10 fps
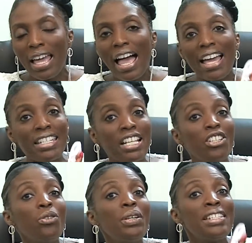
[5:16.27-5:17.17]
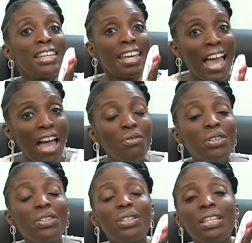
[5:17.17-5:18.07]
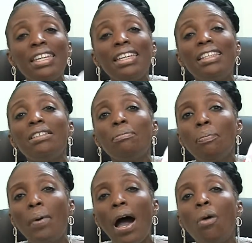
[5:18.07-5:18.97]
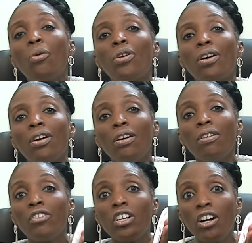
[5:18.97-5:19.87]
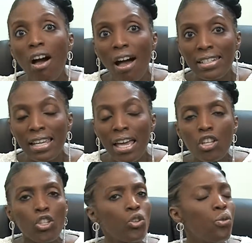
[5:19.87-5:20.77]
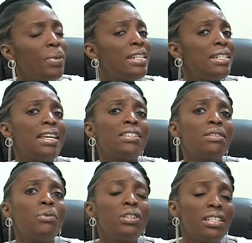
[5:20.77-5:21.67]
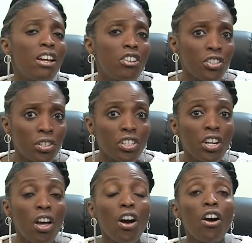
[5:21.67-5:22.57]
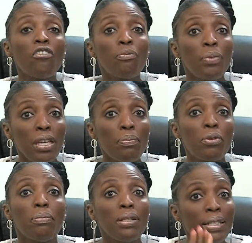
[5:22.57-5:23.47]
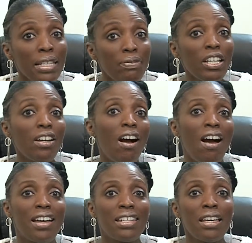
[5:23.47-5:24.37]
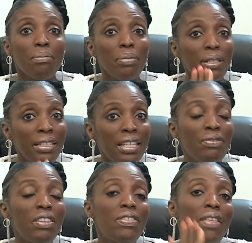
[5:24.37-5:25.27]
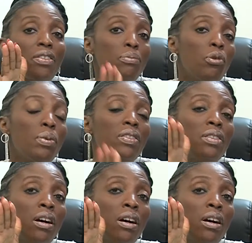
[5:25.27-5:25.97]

I tell you, it carries the healing power of God. So many testimonies in our church of people believing God, believing that the moment